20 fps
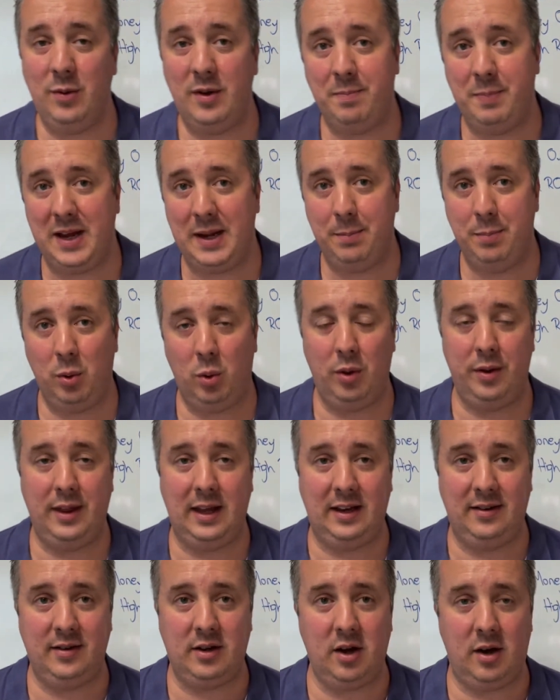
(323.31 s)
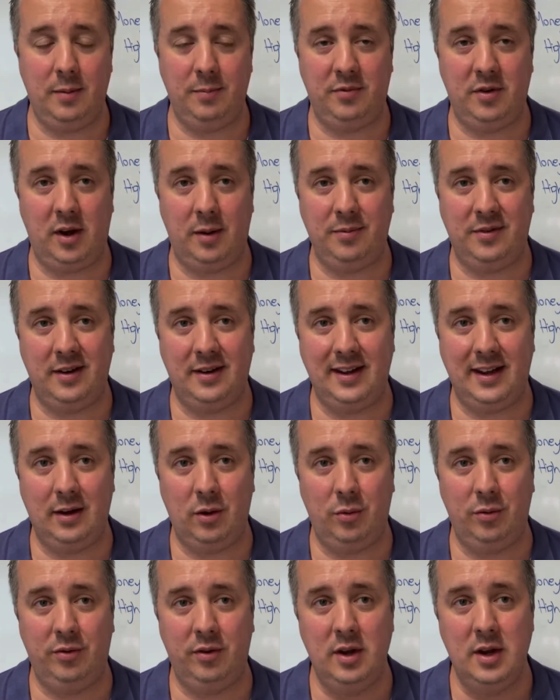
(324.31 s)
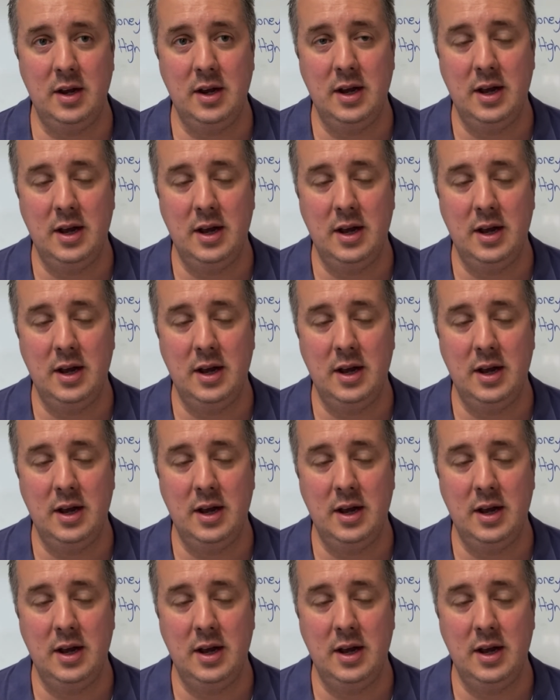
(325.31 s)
with people on these types of deals.